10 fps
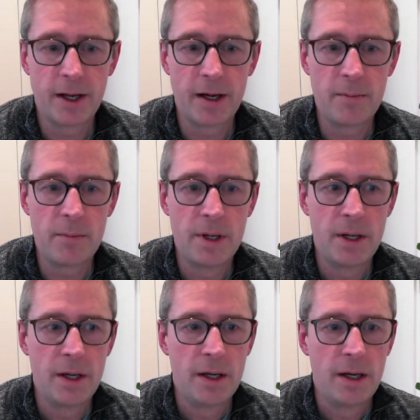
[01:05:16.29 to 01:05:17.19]

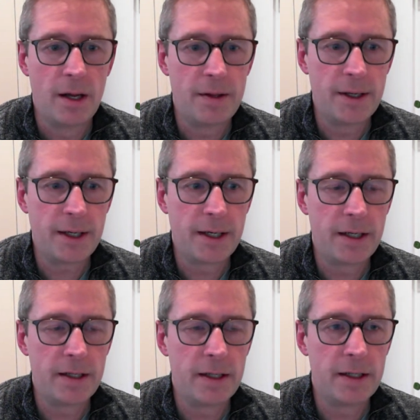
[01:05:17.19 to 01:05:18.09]
I
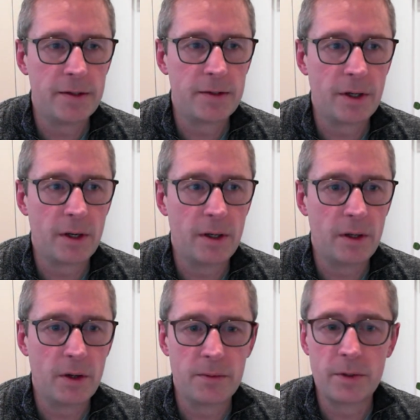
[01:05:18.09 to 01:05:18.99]
think there's a
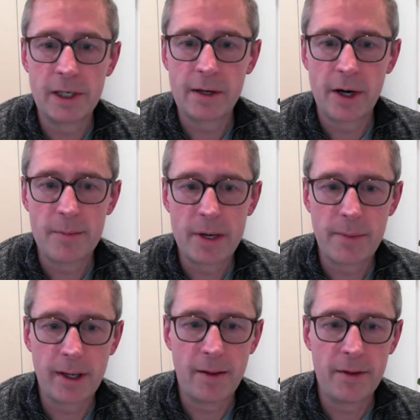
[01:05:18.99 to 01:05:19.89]
lot of really great
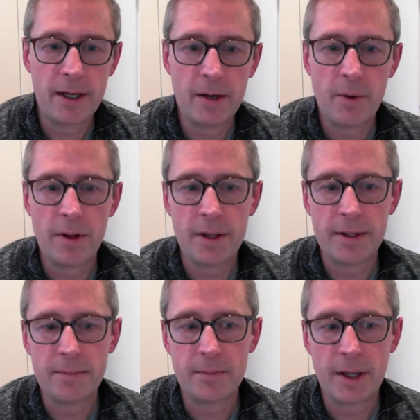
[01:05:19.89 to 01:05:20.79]
people out there,
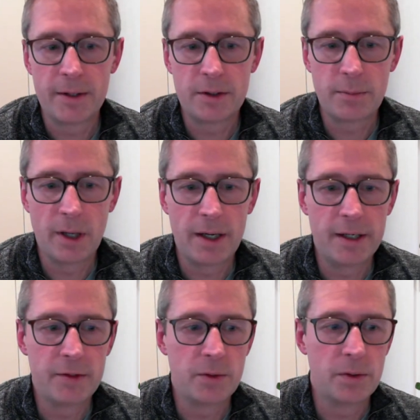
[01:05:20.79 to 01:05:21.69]
whether they're
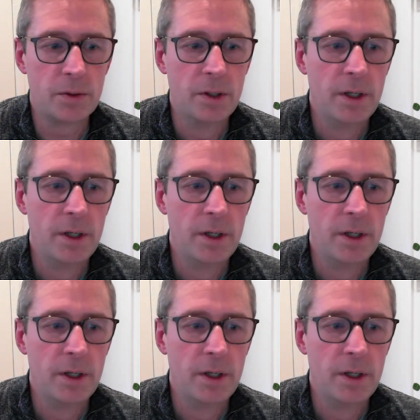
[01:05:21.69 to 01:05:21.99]
suppliers or